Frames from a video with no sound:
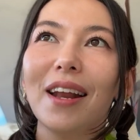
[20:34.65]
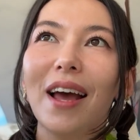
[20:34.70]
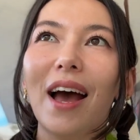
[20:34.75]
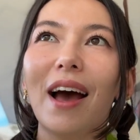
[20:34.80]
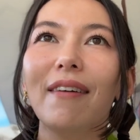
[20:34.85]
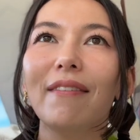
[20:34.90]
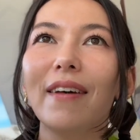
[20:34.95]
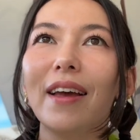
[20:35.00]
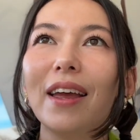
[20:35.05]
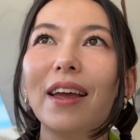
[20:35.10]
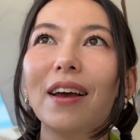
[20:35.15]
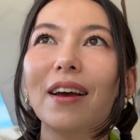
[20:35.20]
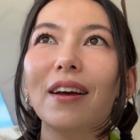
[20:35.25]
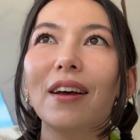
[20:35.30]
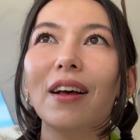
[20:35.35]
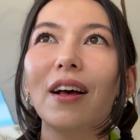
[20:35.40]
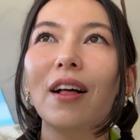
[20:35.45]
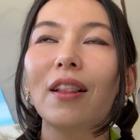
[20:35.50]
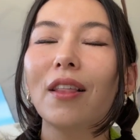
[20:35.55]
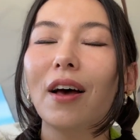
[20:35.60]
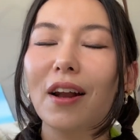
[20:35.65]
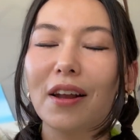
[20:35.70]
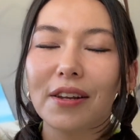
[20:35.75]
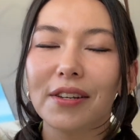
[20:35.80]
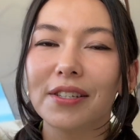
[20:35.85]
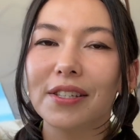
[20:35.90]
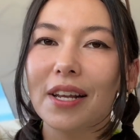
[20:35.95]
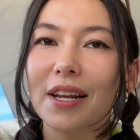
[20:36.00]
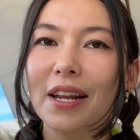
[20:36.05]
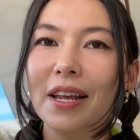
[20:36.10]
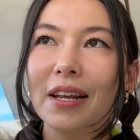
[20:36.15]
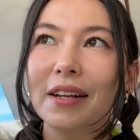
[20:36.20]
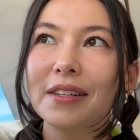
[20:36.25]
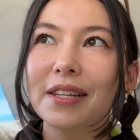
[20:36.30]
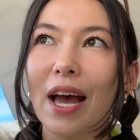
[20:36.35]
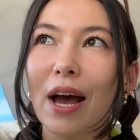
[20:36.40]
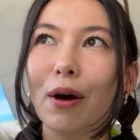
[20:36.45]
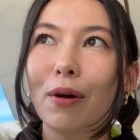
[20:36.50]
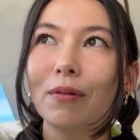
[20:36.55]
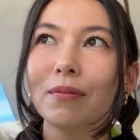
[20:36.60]
have like a lot of sitting
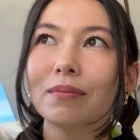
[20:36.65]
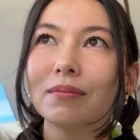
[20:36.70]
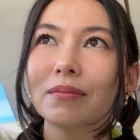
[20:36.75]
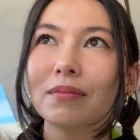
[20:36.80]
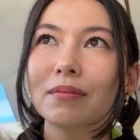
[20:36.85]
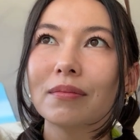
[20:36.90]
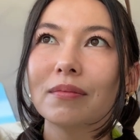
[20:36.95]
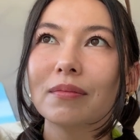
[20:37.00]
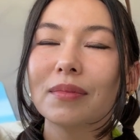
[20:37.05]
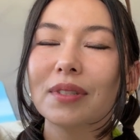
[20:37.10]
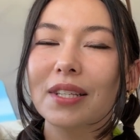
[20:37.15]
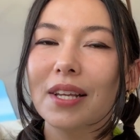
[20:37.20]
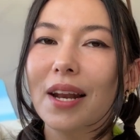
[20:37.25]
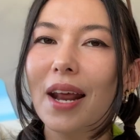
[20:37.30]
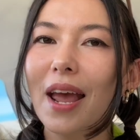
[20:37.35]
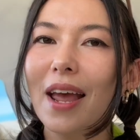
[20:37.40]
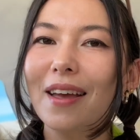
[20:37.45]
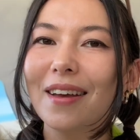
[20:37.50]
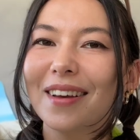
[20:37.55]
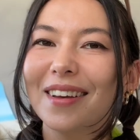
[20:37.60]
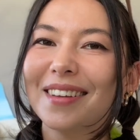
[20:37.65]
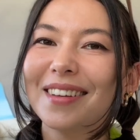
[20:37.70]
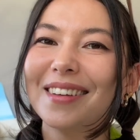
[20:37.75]
down today.